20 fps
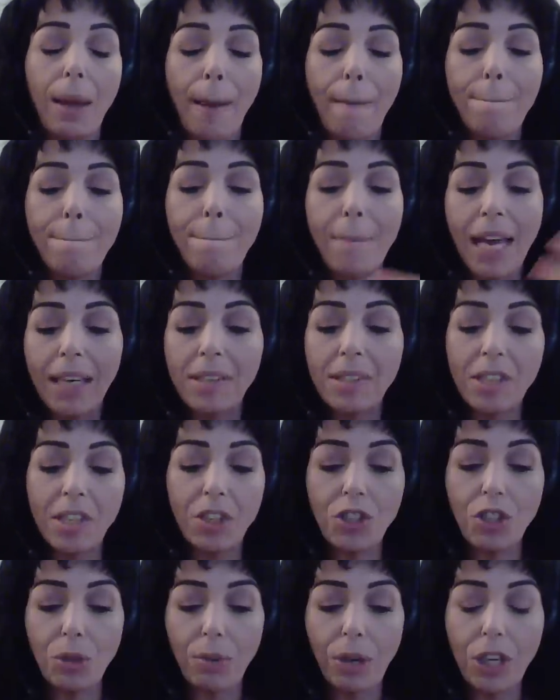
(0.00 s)
make a
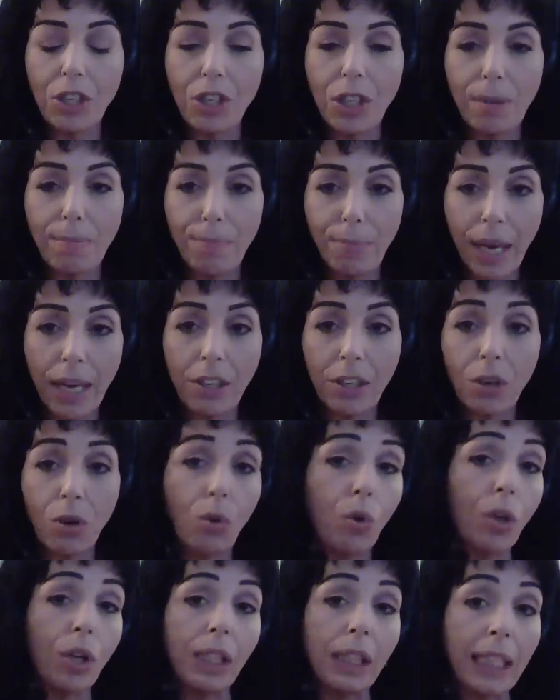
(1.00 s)
situation better
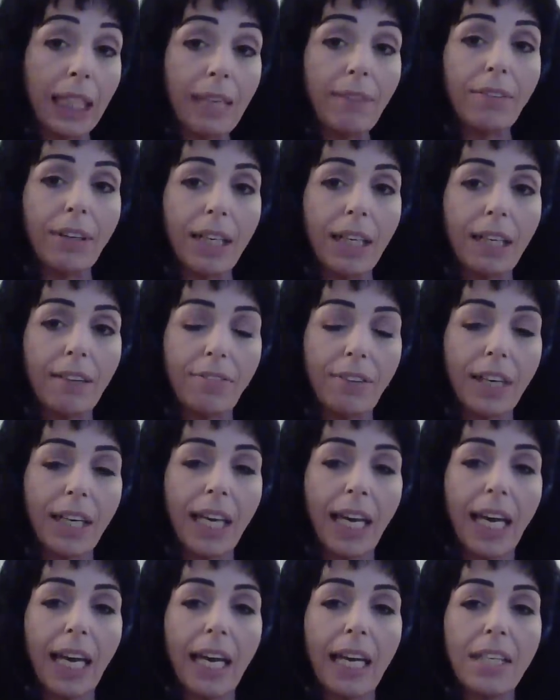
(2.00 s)
or leave it if it
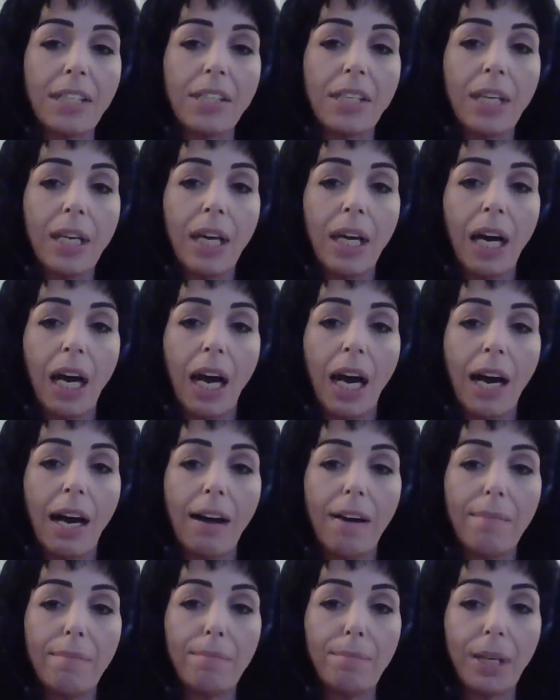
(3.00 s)
can't,
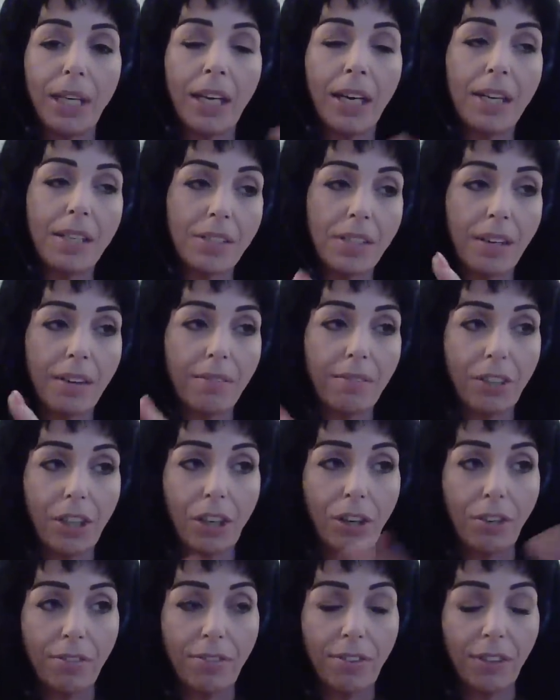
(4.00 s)
because of, you
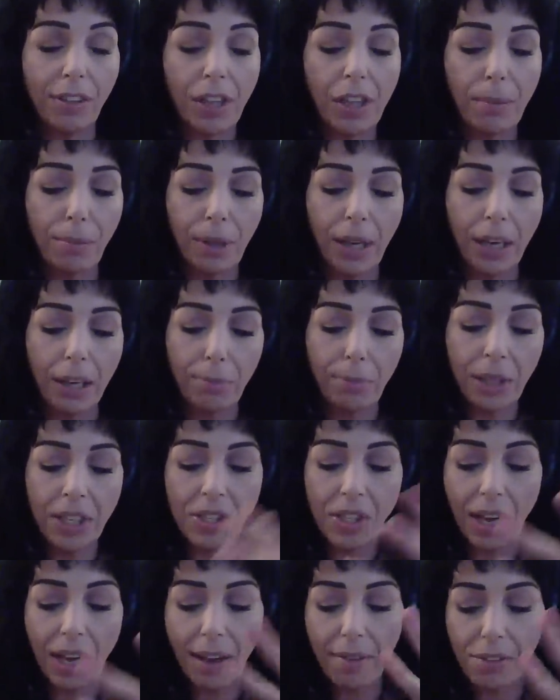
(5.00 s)
know, fill in the blank,
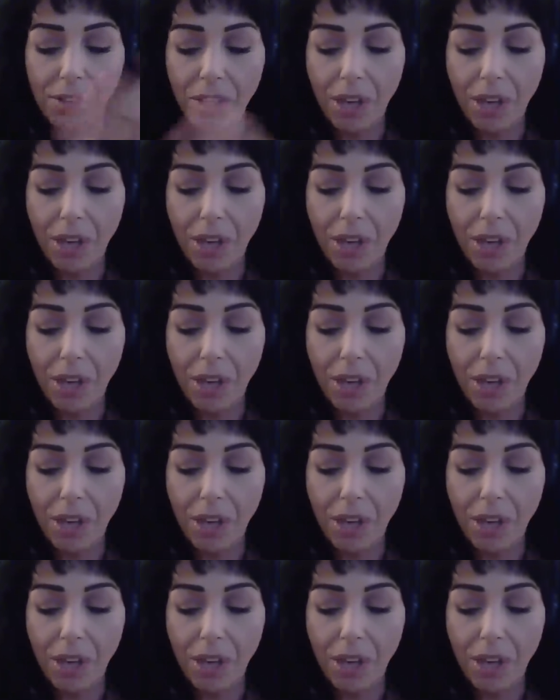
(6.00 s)
because I have these